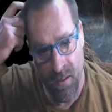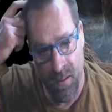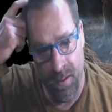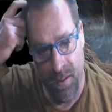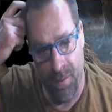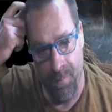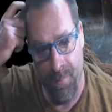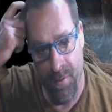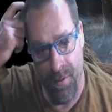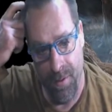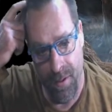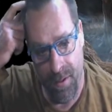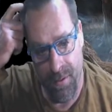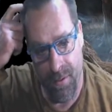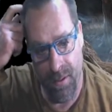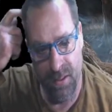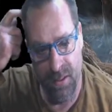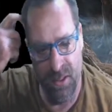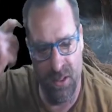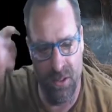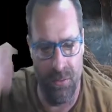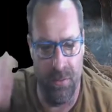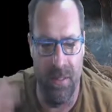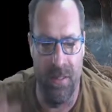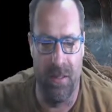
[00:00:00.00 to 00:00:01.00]
Community
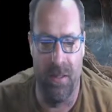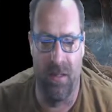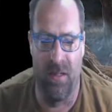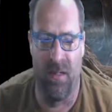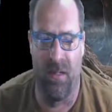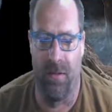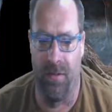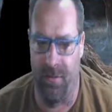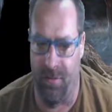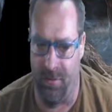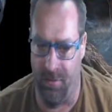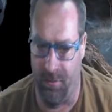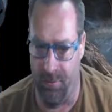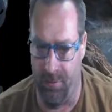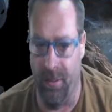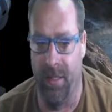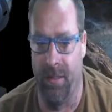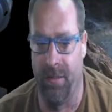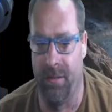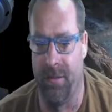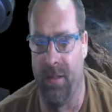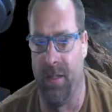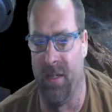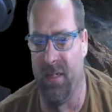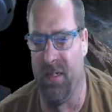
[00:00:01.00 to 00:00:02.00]
Crunch
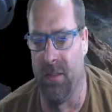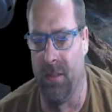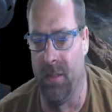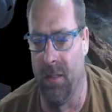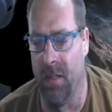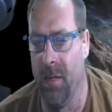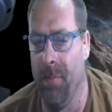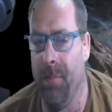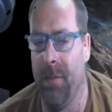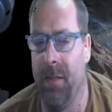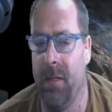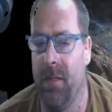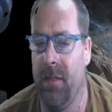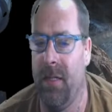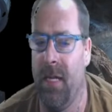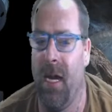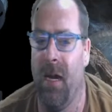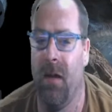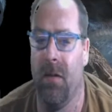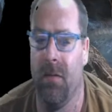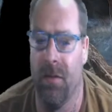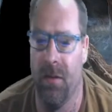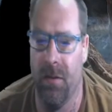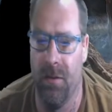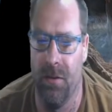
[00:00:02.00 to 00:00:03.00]
336, the limited
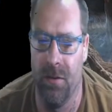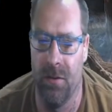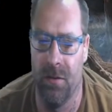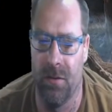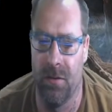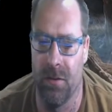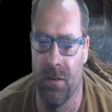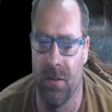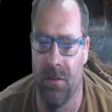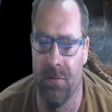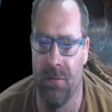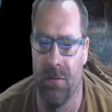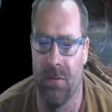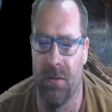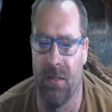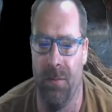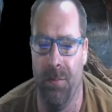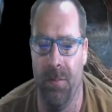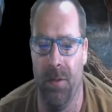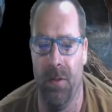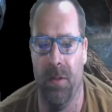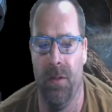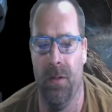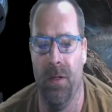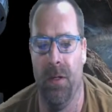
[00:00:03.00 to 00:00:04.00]
downloaded servers,
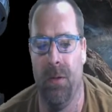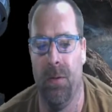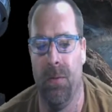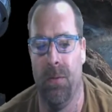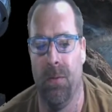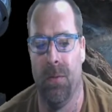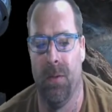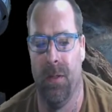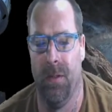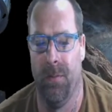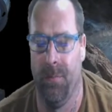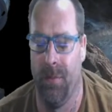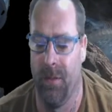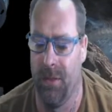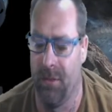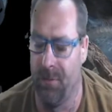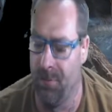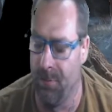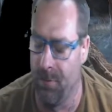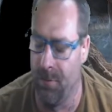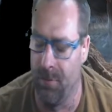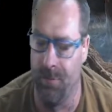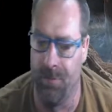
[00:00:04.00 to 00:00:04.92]
community core, and much more.